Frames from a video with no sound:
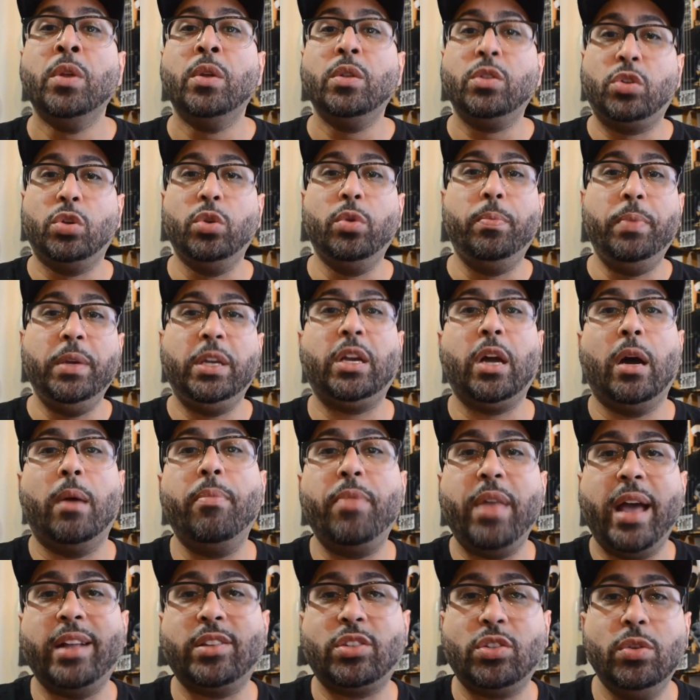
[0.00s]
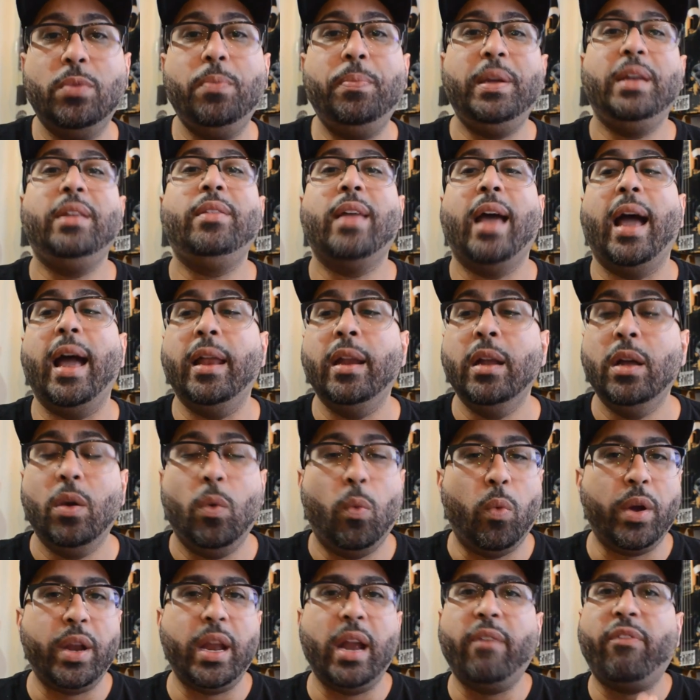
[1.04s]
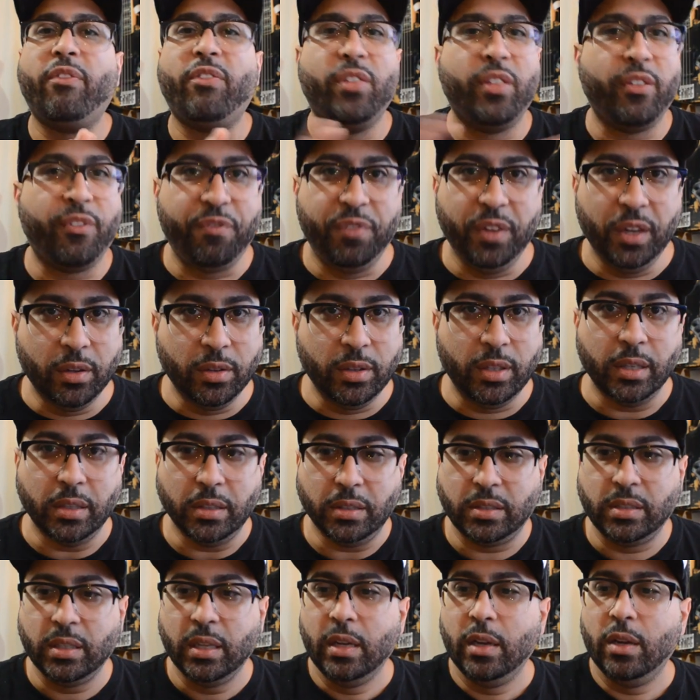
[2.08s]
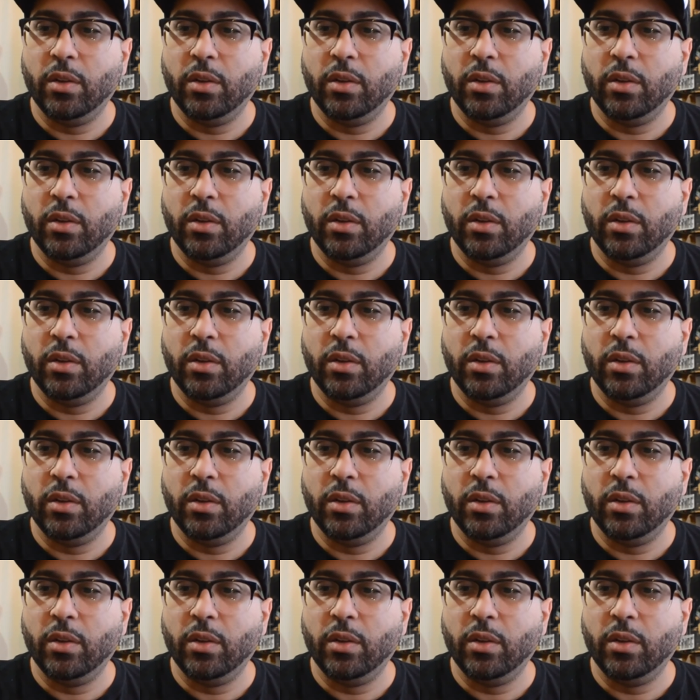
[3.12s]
to become that, to be that, whatever the field is.